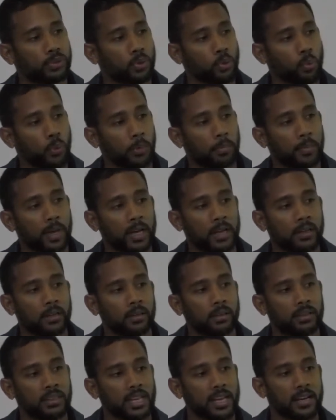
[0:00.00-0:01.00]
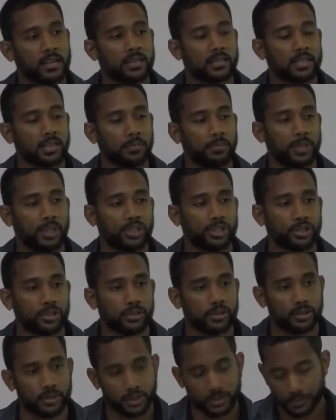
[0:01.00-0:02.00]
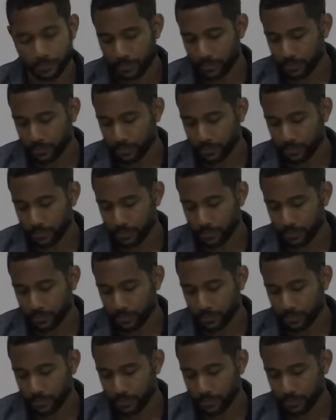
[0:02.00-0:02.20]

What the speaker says: with my clients and patients.